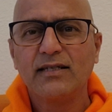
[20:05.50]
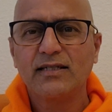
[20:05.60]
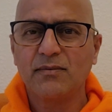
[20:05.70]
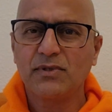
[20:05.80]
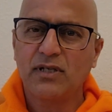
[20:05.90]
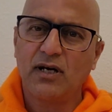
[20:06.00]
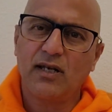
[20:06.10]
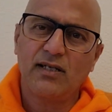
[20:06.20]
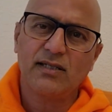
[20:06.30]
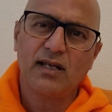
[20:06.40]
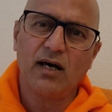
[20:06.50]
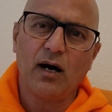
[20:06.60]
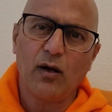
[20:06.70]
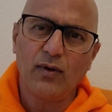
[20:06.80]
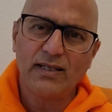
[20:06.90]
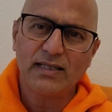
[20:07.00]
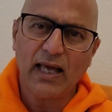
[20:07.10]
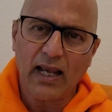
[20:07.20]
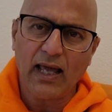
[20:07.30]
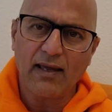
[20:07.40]
Samskaras are always
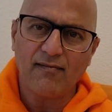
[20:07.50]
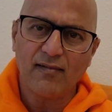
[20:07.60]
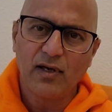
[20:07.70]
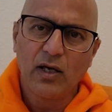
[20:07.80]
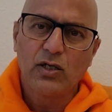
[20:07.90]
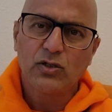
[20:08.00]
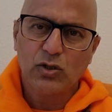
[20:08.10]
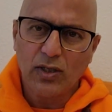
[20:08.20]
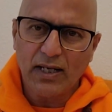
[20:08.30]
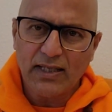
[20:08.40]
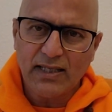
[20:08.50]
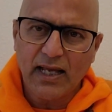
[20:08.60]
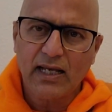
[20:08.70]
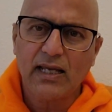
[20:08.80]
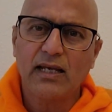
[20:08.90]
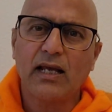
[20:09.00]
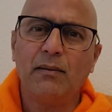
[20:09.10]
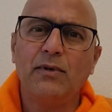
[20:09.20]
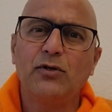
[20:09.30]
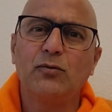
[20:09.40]
alive so that they can
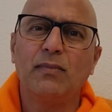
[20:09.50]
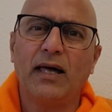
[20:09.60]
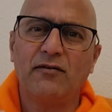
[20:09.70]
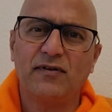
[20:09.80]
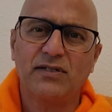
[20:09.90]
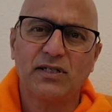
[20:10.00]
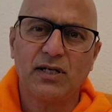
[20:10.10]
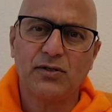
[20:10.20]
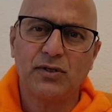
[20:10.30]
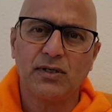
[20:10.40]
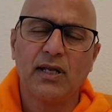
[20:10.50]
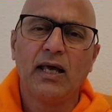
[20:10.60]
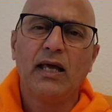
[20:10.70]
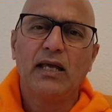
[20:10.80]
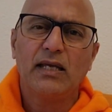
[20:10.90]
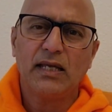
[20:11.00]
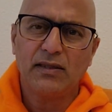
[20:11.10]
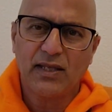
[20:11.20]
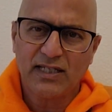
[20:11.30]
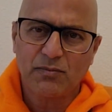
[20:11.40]
come into manifestation in
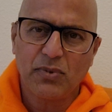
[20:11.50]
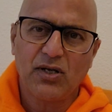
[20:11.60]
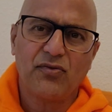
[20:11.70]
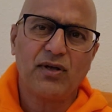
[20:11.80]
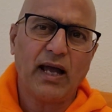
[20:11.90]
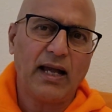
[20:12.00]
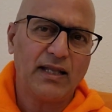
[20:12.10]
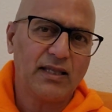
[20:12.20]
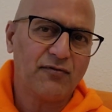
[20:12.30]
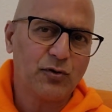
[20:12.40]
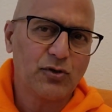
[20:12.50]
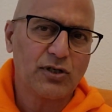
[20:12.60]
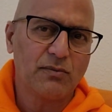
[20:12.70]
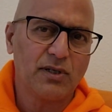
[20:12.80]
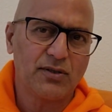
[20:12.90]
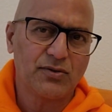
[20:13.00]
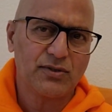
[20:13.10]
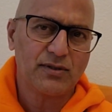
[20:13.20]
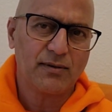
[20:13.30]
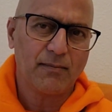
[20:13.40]
this birth and in the future births.
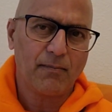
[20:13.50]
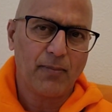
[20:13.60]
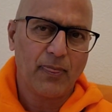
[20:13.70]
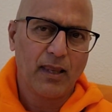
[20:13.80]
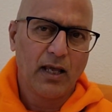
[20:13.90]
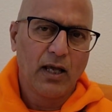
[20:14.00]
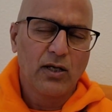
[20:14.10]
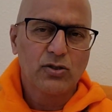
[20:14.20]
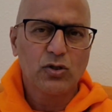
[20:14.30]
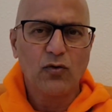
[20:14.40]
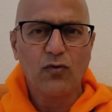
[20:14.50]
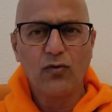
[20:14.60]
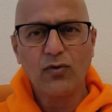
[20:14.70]
So,